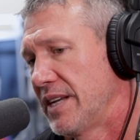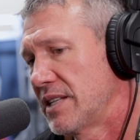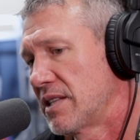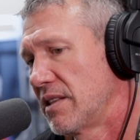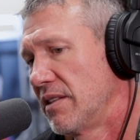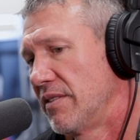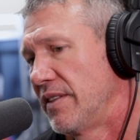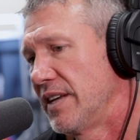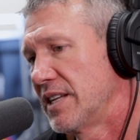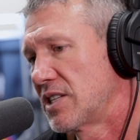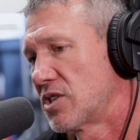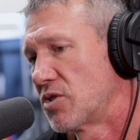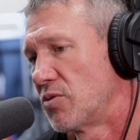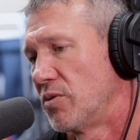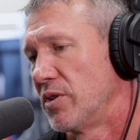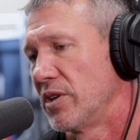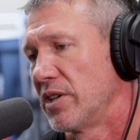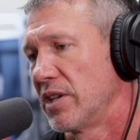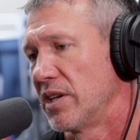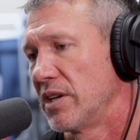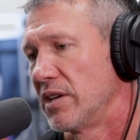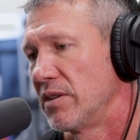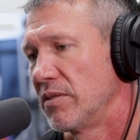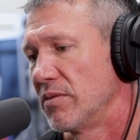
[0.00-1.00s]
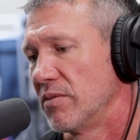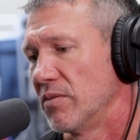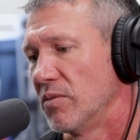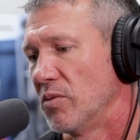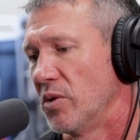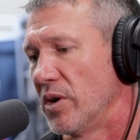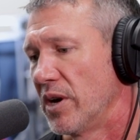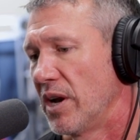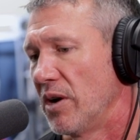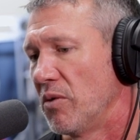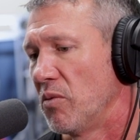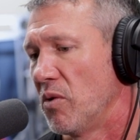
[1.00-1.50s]
that, right. That's really
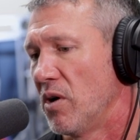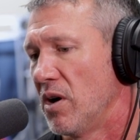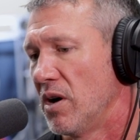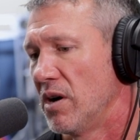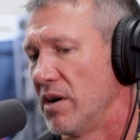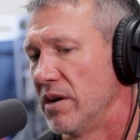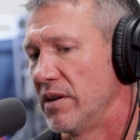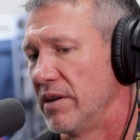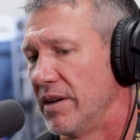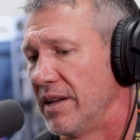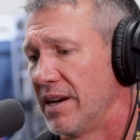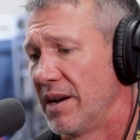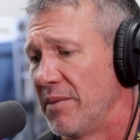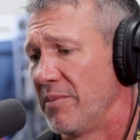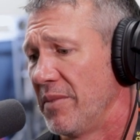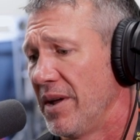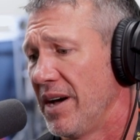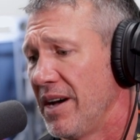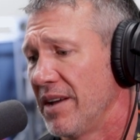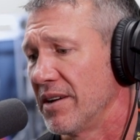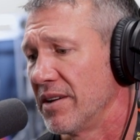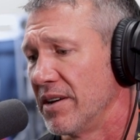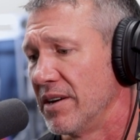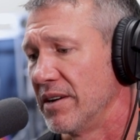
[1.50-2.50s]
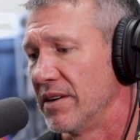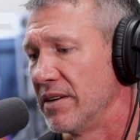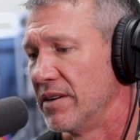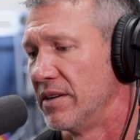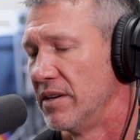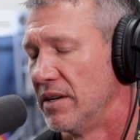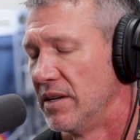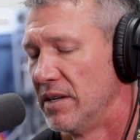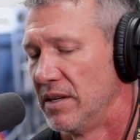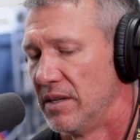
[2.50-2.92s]
what I want. And I'm not a,